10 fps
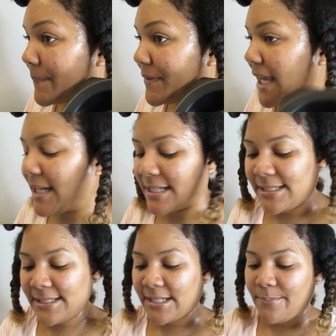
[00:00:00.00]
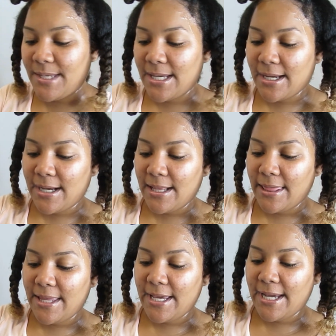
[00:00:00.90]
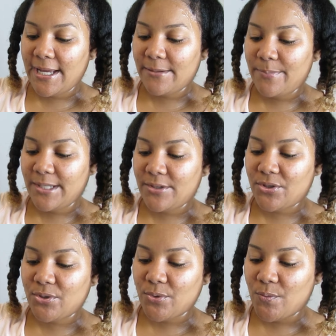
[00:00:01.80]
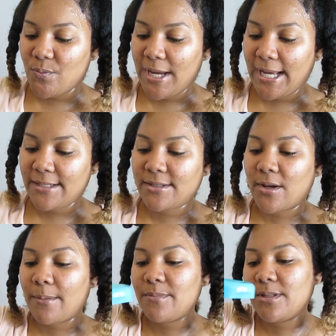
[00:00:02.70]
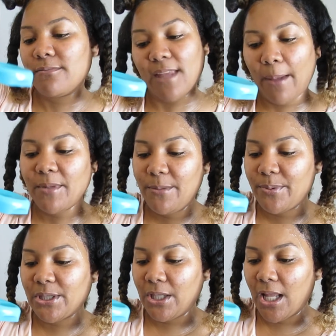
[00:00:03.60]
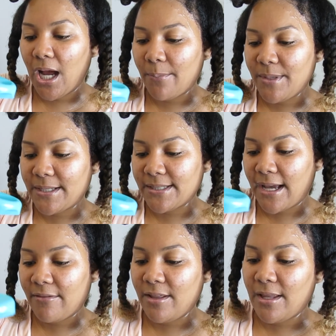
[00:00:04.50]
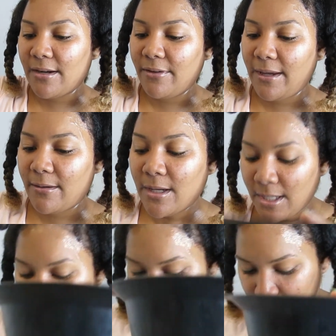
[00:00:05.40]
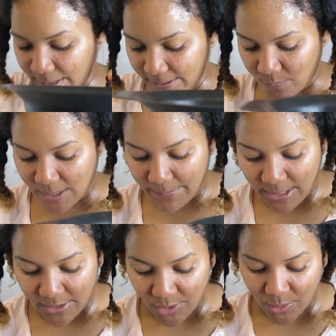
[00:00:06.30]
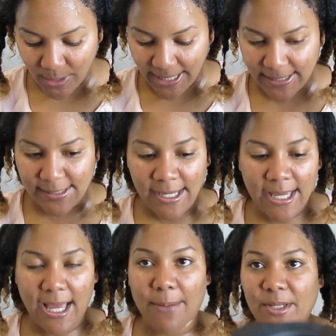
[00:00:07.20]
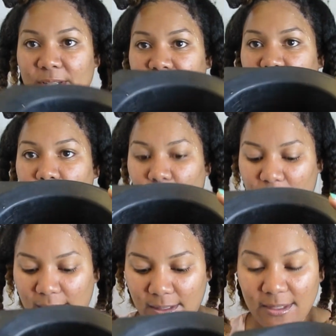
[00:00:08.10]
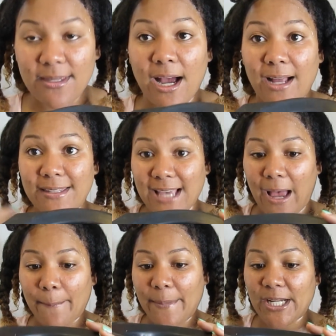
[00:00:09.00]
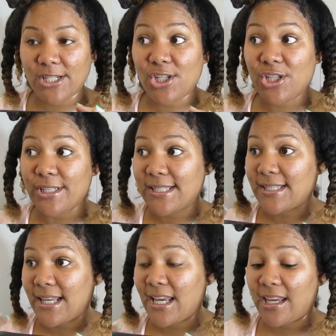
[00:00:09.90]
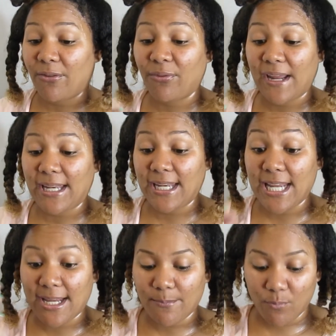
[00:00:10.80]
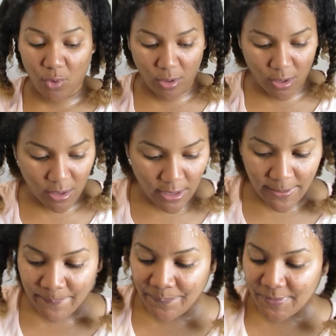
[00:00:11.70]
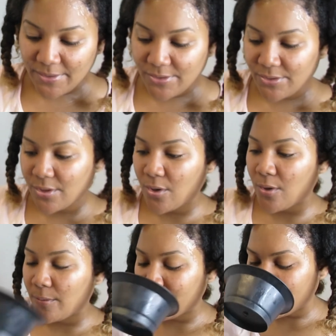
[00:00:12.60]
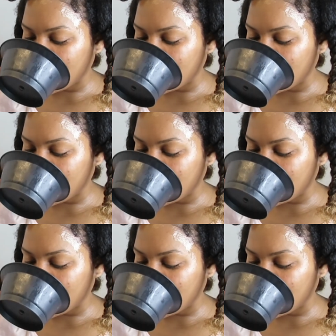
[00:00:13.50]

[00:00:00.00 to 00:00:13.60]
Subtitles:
yeah, that's gonna be a little bit too red, so I'm gonna put a lot because I have a lot of hair. But what I'm gonna do is I'm gonna start with not that much to see if I need more. So,